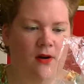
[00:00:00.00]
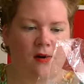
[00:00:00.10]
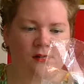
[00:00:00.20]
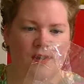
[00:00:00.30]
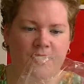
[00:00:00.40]

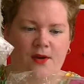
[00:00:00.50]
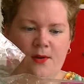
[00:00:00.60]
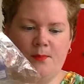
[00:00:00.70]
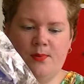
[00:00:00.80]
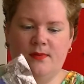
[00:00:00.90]
already
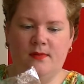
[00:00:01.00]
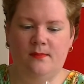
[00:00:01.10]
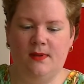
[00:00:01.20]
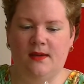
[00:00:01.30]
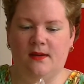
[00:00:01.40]
up
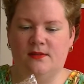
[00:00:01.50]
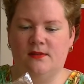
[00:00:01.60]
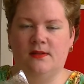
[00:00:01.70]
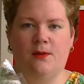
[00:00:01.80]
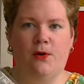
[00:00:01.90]
because
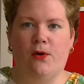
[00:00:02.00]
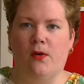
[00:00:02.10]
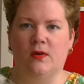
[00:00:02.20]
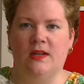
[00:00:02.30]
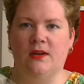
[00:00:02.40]
they were
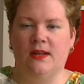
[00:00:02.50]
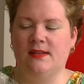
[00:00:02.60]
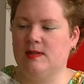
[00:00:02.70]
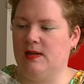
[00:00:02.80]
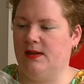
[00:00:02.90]
already on
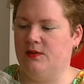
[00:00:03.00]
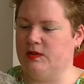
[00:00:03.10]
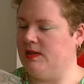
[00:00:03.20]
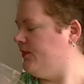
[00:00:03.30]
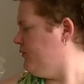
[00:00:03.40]
Etsy. I
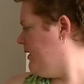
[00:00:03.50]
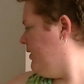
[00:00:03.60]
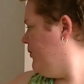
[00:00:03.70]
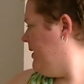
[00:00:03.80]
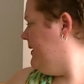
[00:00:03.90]
just had to
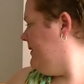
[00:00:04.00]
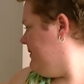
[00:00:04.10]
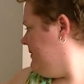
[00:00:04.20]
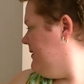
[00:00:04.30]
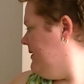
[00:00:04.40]
renew it
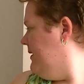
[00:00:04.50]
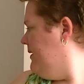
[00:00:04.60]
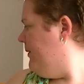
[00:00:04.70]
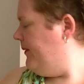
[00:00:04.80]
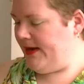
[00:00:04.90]

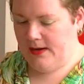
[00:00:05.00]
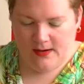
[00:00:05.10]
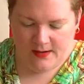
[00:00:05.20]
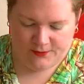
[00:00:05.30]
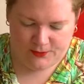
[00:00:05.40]
with a
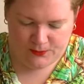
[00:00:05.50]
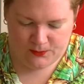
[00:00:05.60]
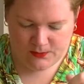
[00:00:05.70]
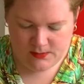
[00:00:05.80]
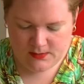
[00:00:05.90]
lot of new
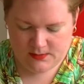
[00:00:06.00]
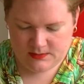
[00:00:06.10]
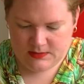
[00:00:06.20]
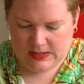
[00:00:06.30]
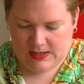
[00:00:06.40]

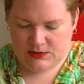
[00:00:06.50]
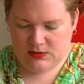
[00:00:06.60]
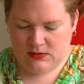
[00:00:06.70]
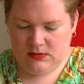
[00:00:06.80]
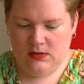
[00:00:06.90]

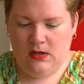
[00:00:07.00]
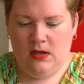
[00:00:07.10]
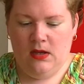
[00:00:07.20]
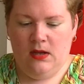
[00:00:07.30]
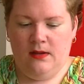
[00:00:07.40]
stash.
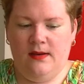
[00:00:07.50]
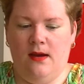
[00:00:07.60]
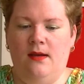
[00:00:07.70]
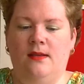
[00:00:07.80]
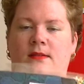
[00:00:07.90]
There is